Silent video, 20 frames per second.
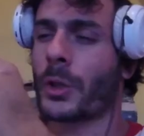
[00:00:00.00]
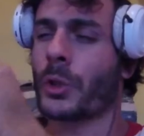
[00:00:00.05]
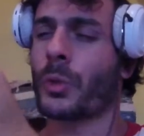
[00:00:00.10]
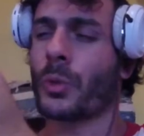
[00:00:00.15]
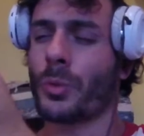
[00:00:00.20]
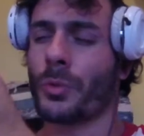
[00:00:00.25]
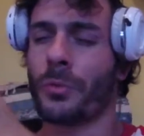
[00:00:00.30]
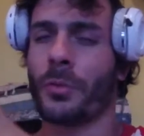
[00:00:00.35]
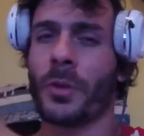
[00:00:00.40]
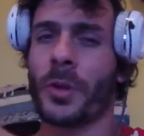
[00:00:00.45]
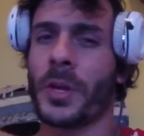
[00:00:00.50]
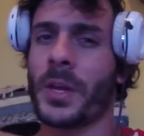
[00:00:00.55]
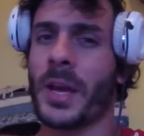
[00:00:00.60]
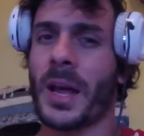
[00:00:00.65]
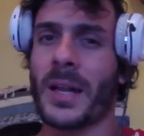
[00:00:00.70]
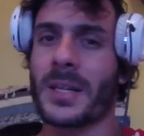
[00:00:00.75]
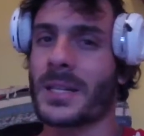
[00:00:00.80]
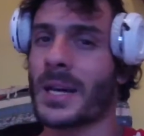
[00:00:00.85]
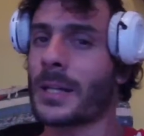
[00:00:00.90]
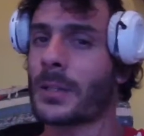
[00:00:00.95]
2, 3
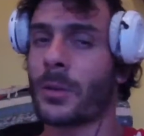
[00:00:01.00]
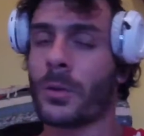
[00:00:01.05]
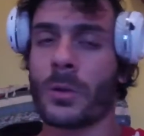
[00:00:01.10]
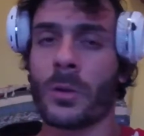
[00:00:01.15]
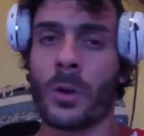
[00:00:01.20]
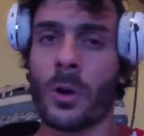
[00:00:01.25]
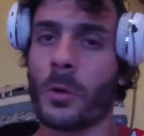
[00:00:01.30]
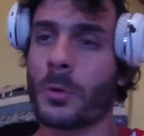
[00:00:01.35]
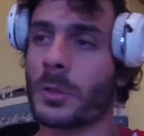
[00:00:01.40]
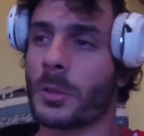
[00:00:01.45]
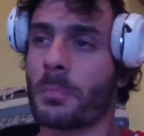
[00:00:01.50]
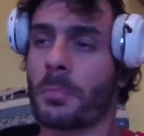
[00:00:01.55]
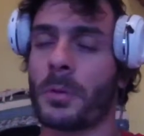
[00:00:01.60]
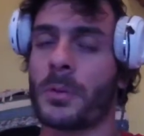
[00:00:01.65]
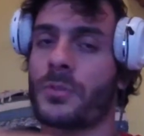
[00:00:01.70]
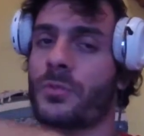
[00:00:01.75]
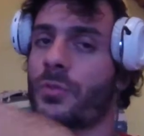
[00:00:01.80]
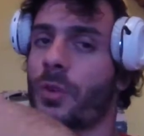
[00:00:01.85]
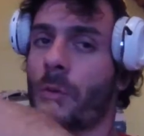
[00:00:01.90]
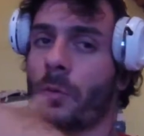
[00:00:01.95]
years. I don't know. It
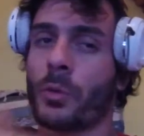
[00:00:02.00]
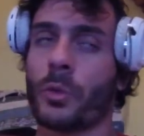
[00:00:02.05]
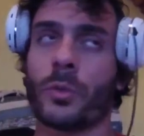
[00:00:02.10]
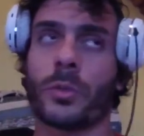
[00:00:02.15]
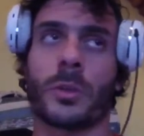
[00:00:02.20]
depends from you.